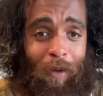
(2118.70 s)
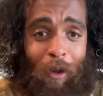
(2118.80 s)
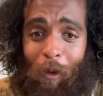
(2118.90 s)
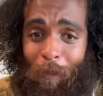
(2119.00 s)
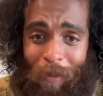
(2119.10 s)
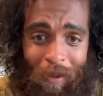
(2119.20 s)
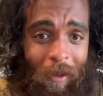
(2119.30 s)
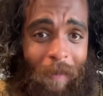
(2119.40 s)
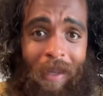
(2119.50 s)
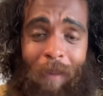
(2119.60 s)
I would hope.
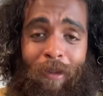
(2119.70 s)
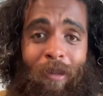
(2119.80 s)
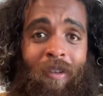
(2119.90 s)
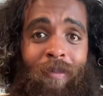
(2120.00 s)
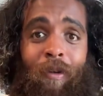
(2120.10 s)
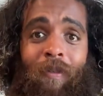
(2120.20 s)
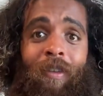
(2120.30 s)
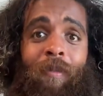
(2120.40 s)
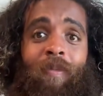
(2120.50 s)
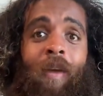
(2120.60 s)
They put so much
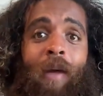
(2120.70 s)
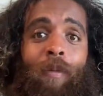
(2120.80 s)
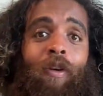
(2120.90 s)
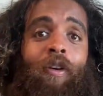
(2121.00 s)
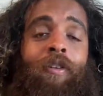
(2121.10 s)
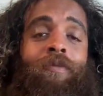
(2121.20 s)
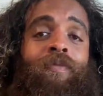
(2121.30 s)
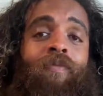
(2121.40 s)
so much makeup on her.